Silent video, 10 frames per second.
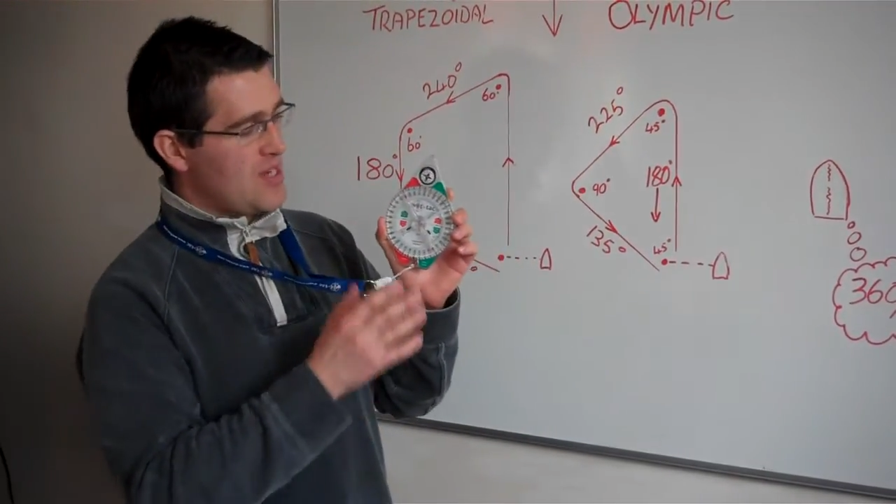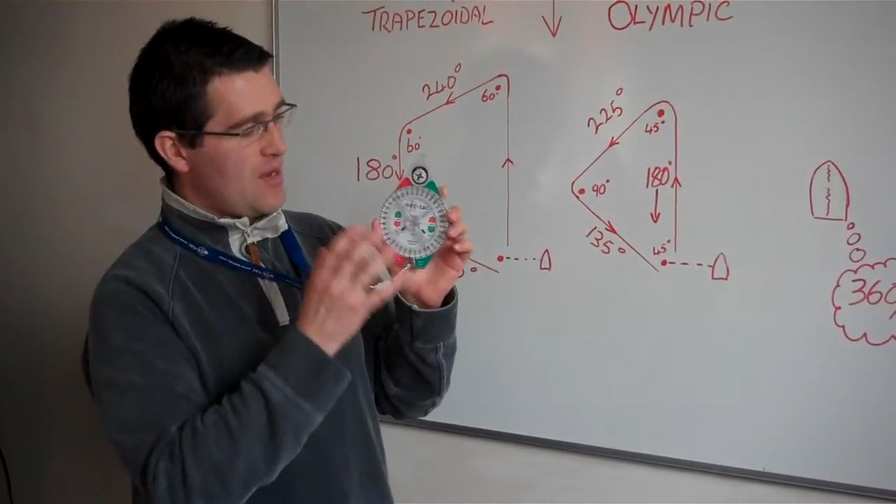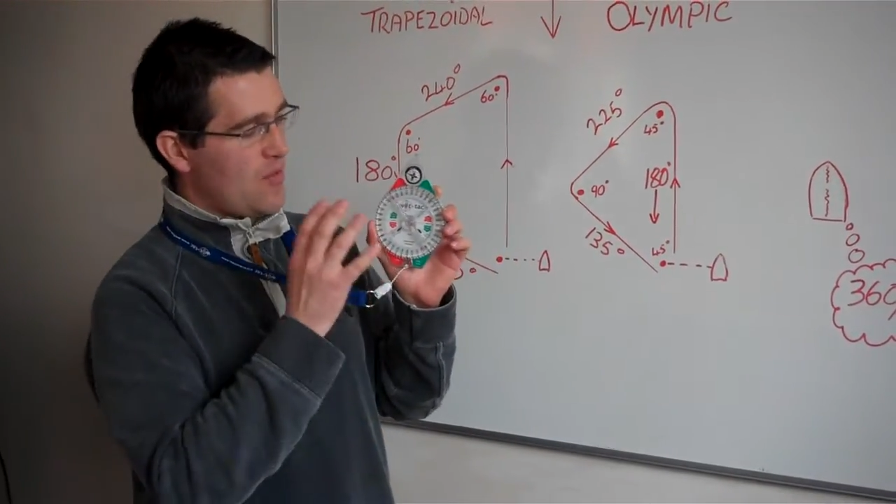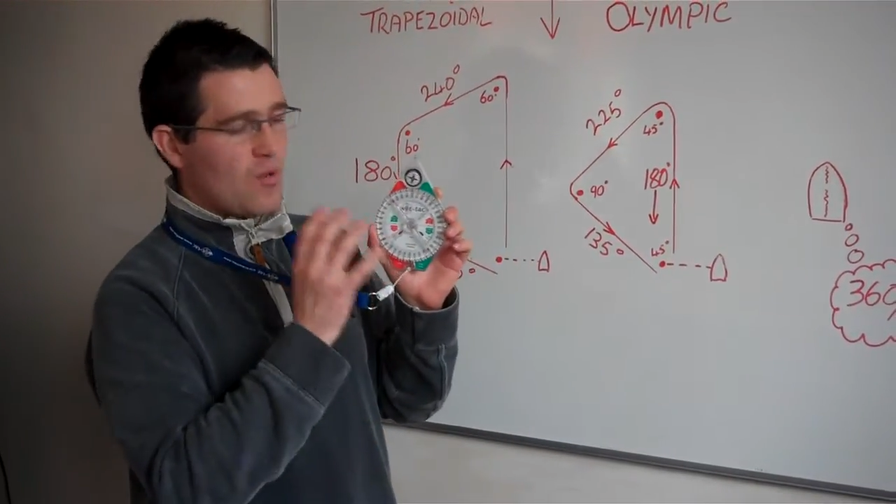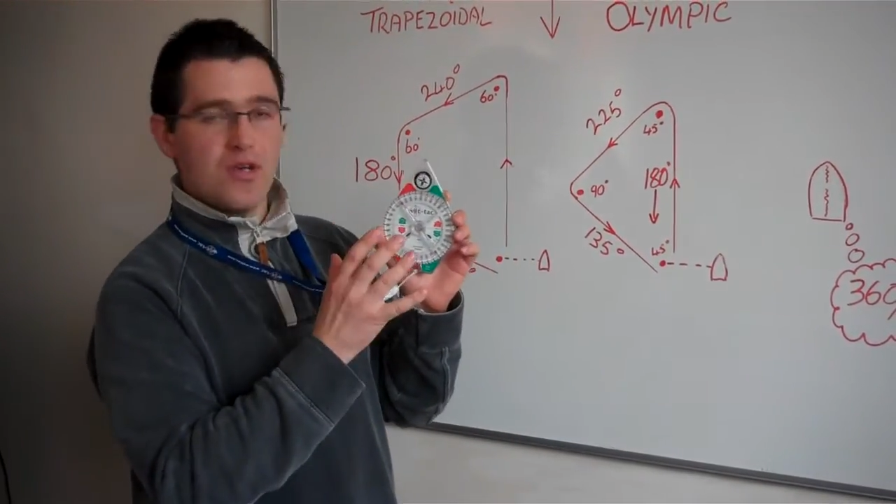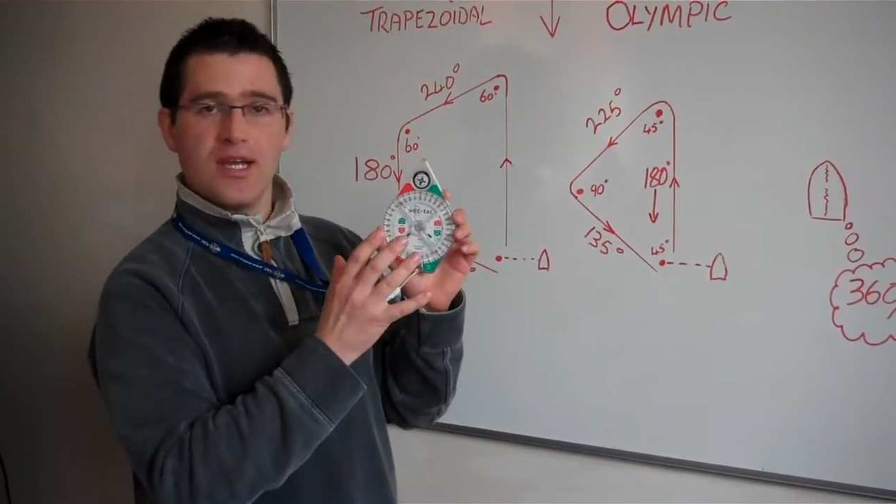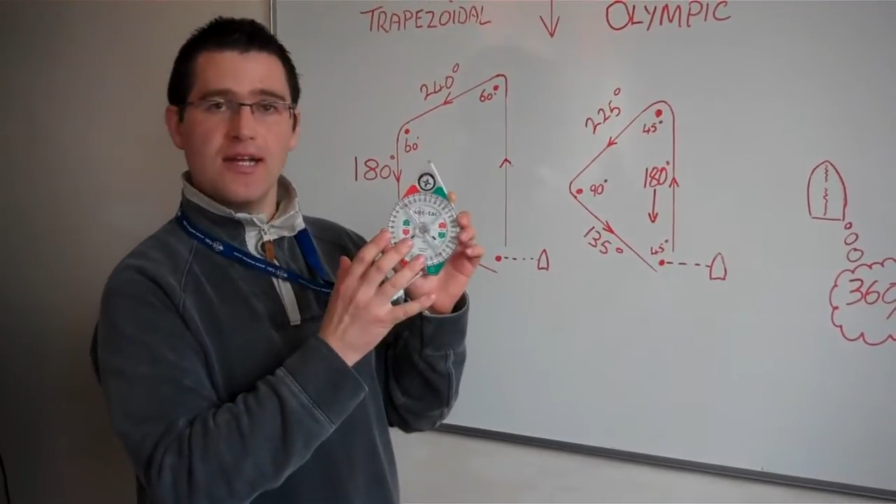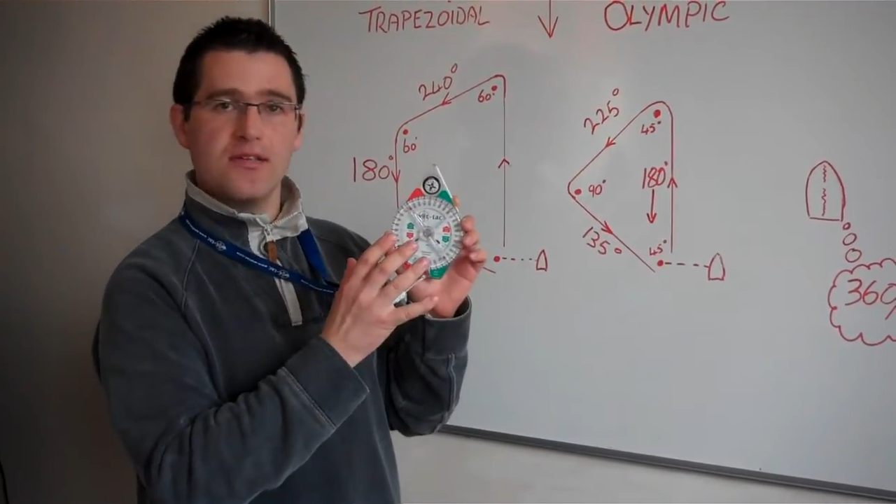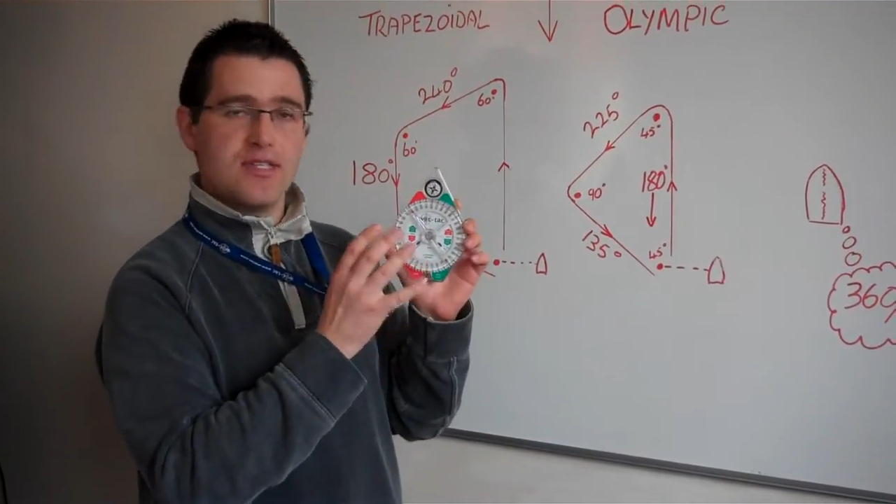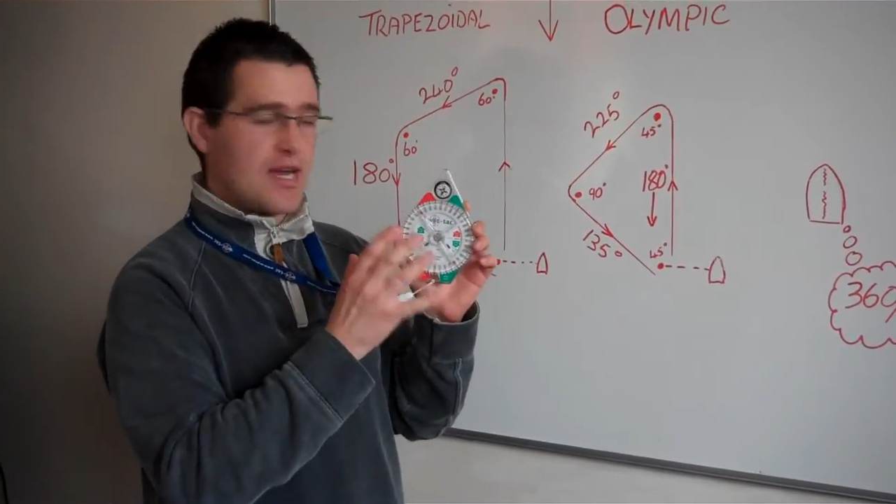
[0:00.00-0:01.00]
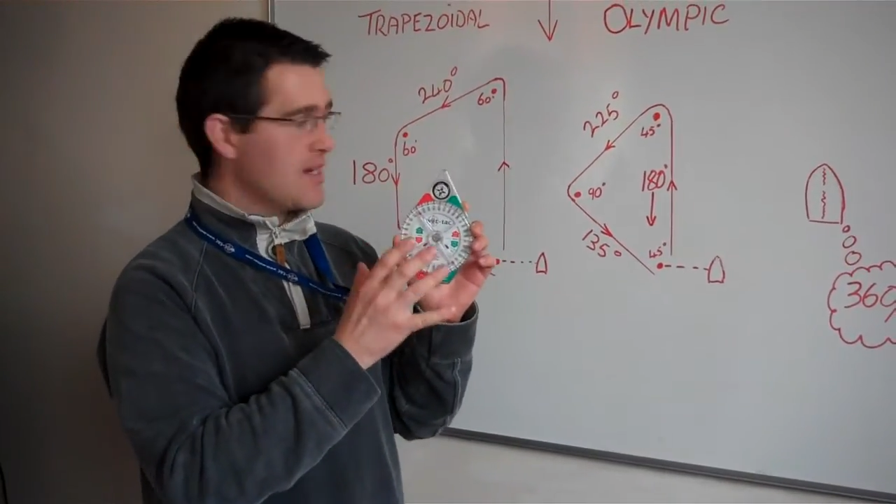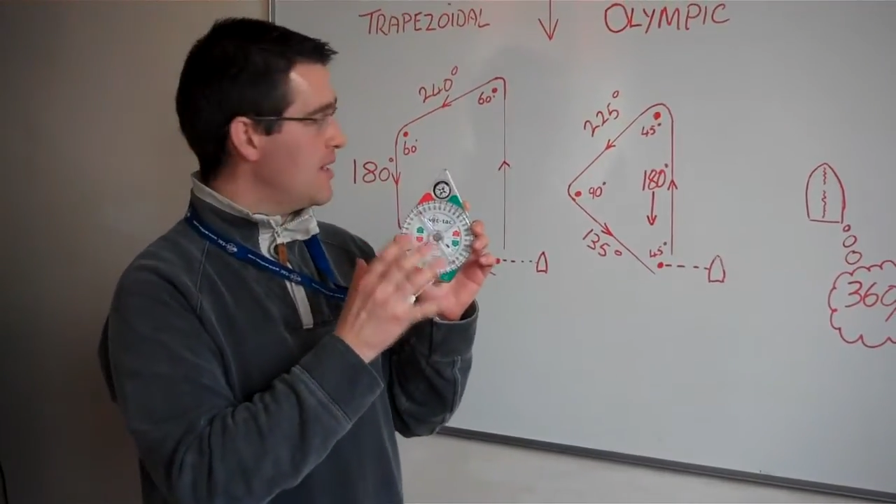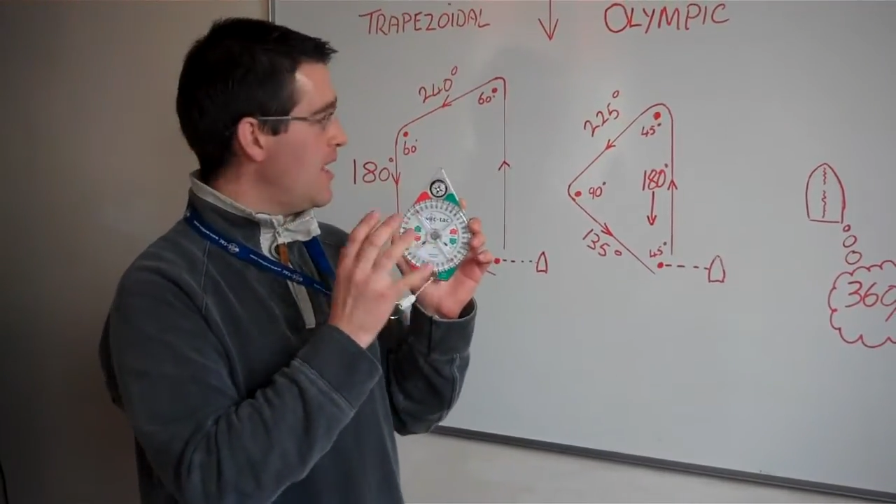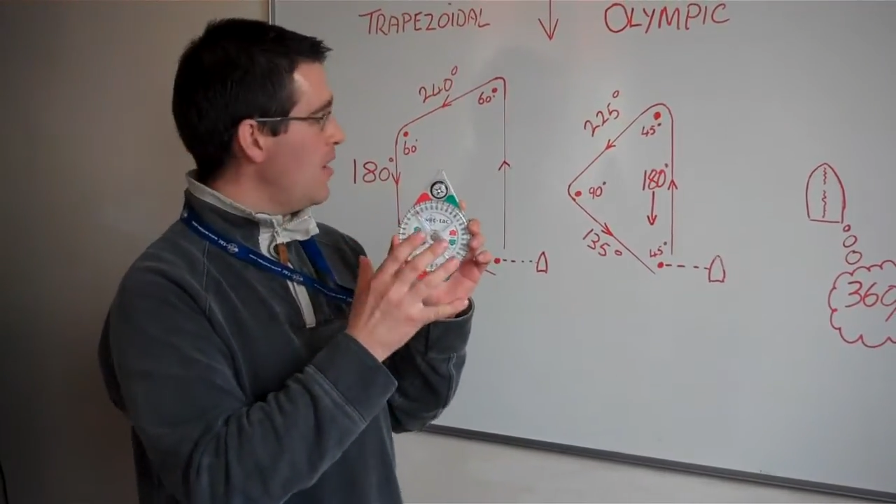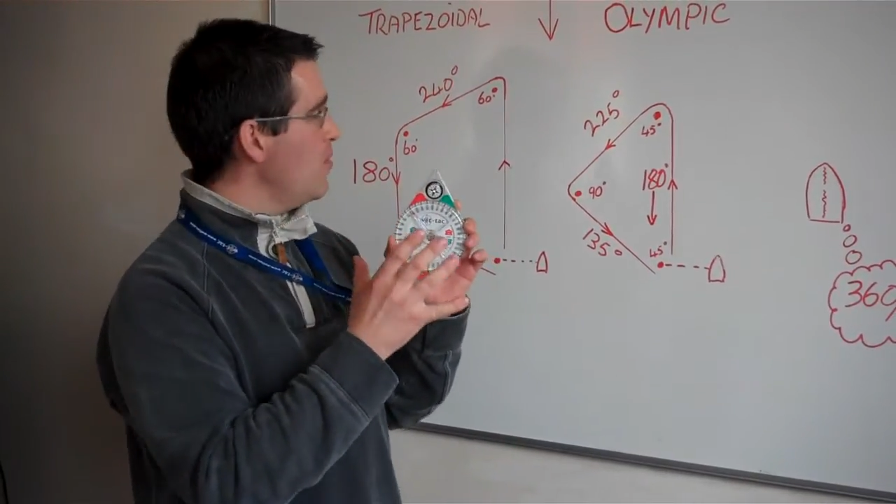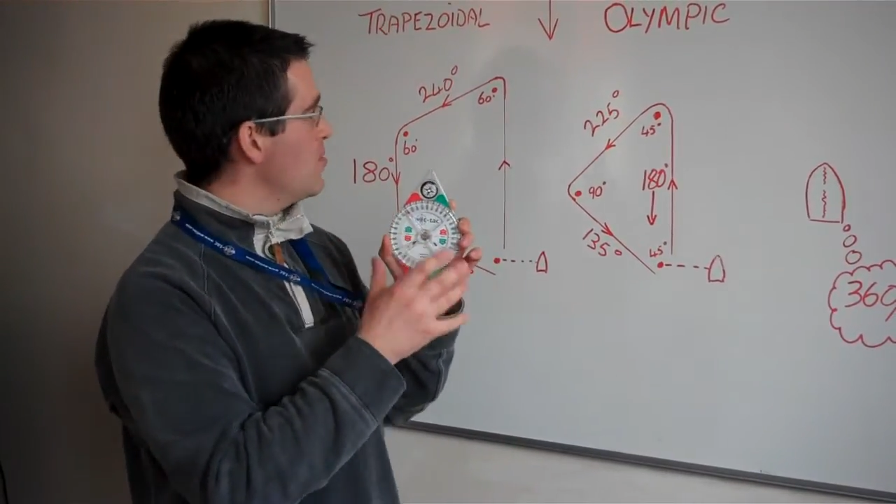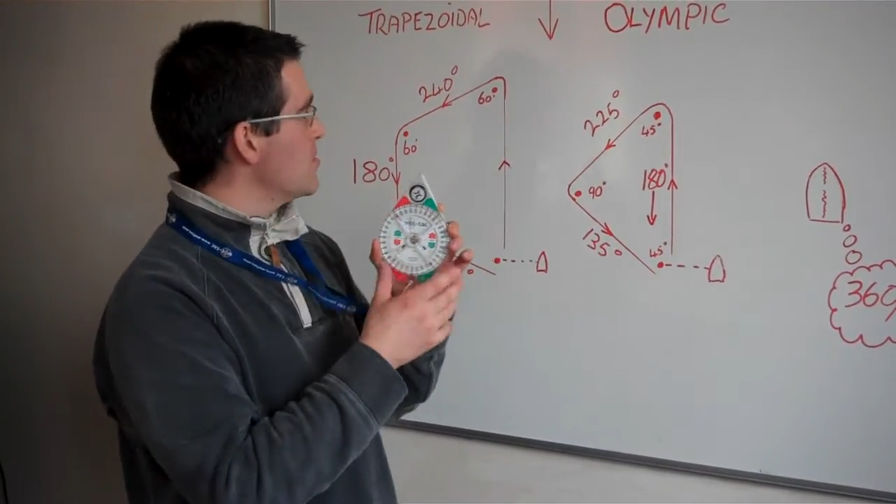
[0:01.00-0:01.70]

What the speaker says: how the WOT-TAC can help